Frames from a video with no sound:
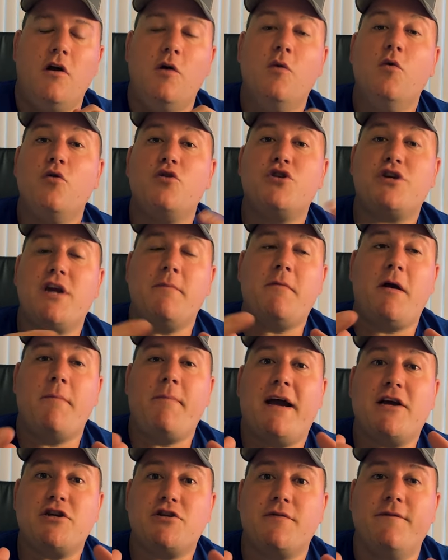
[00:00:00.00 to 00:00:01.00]
who all share my
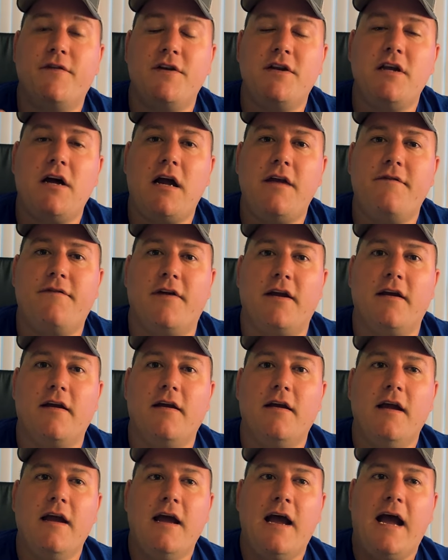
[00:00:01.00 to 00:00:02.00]
passion for diving.
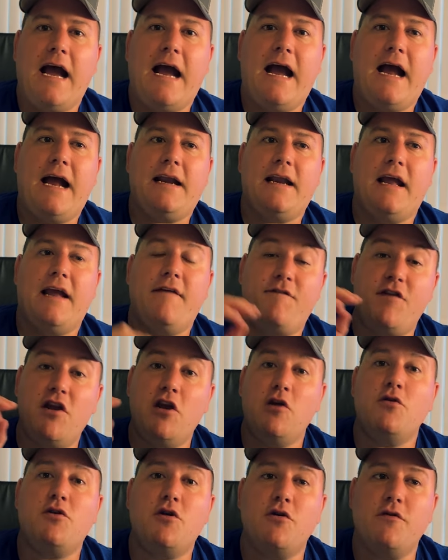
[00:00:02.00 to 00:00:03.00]
And if
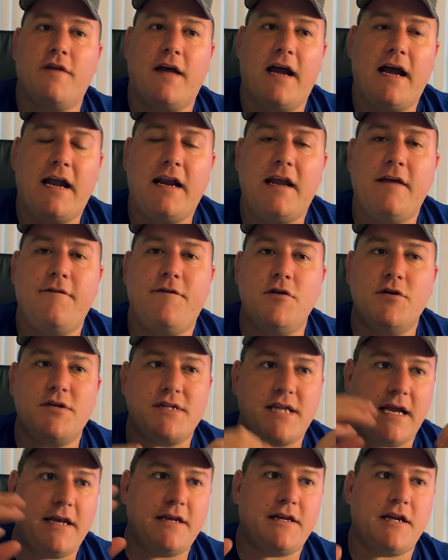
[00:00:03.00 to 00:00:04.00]
you do that, if you
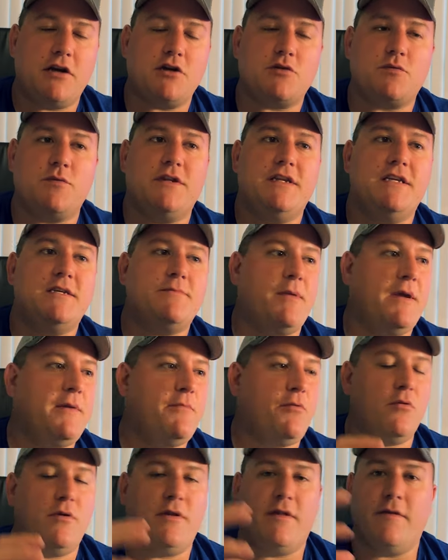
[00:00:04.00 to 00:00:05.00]
stay in touch with these
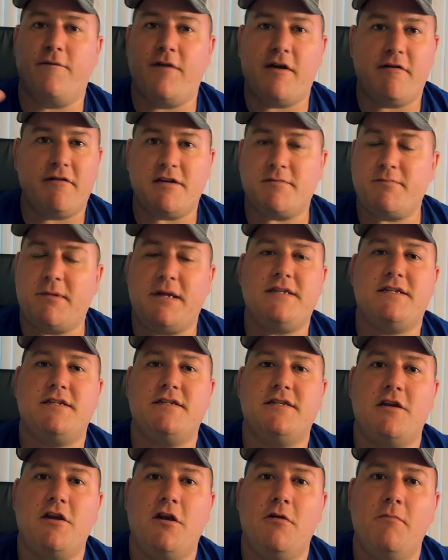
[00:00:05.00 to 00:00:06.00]
people in the various
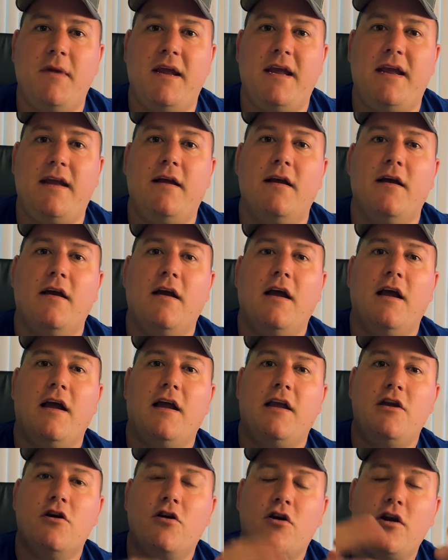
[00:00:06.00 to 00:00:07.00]
places that you meet,
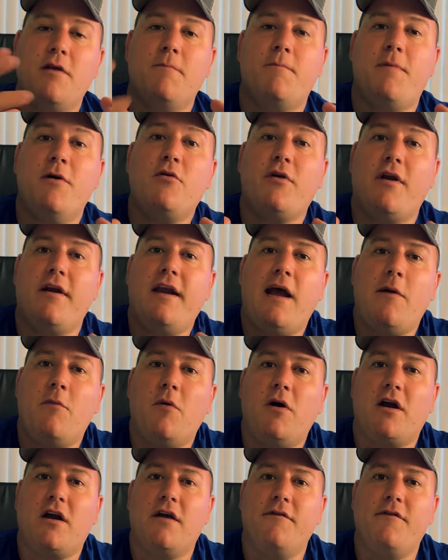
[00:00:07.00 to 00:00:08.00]
you're going to build a
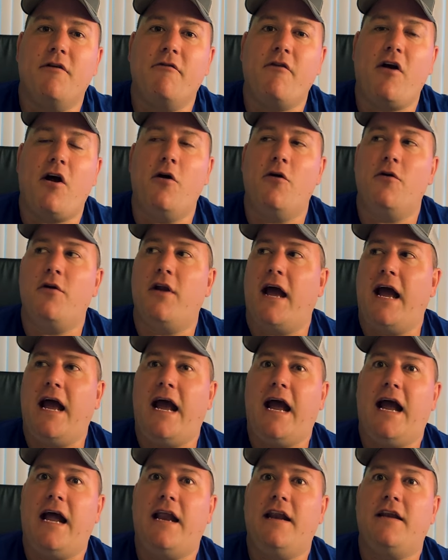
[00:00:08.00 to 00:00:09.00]
network of your own,
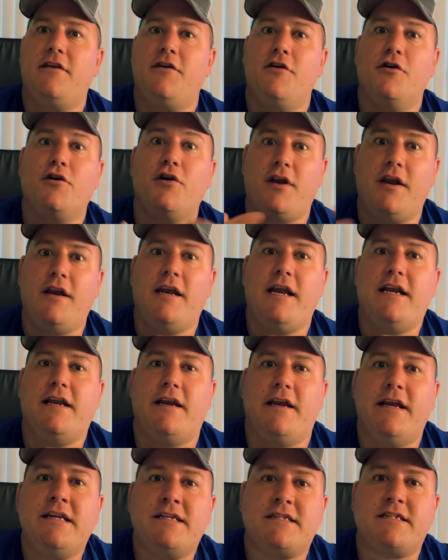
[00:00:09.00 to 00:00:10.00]
and you're going to
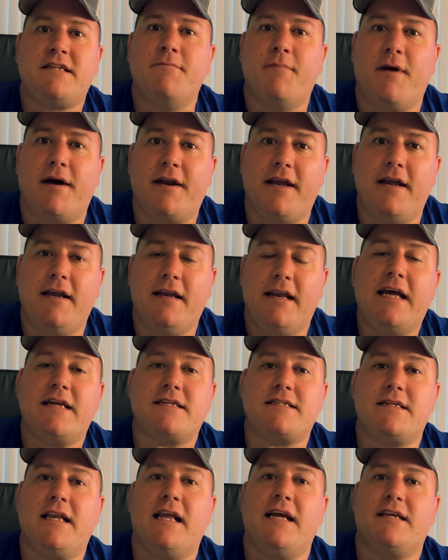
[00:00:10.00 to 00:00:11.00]
need an Insta-Buddy
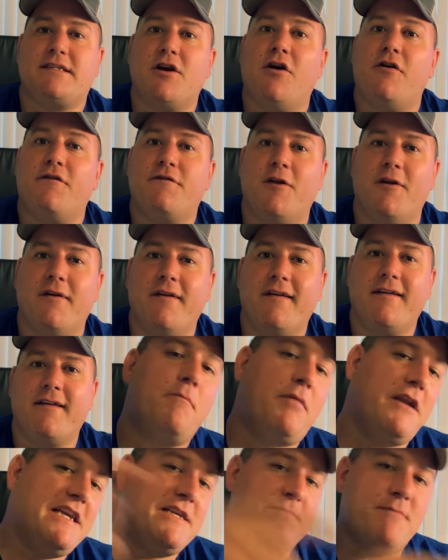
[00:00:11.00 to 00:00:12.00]
less and less often.
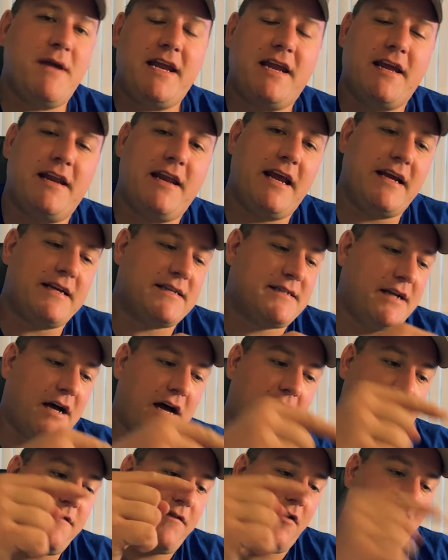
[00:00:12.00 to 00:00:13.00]
Please make your next
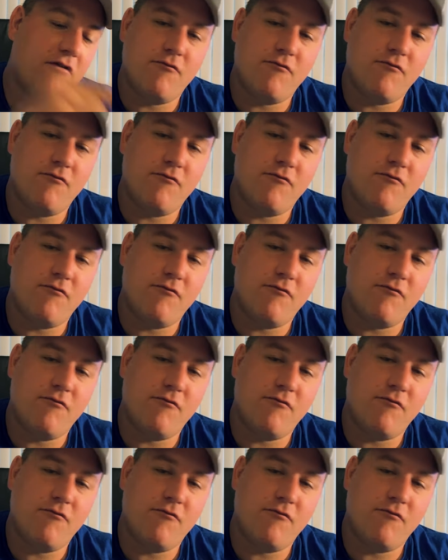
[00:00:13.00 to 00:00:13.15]
dive